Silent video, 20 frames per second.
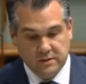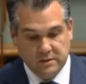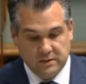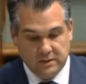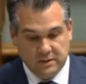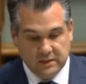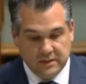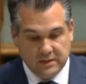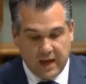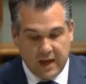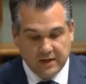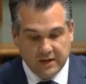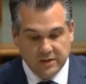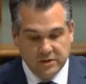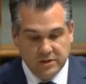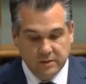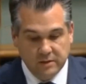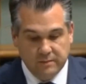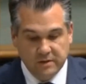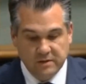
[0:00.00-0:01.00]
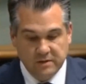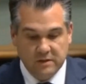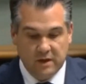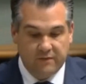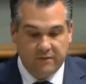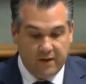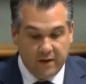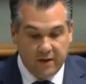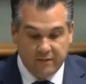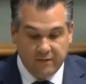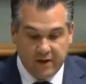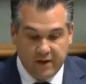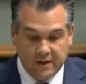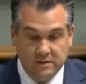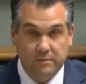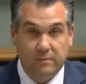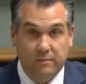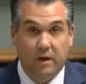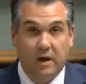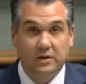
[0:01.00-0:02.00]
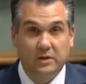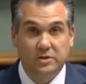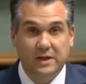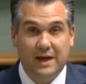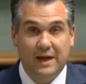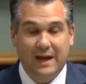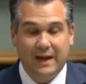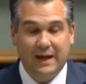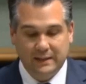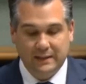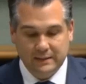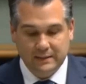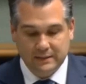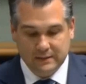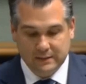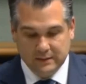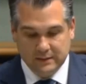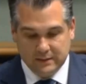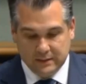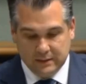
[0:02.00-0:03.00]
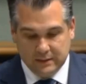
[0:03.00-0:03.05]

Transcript: the dictatorship of Azerbaijan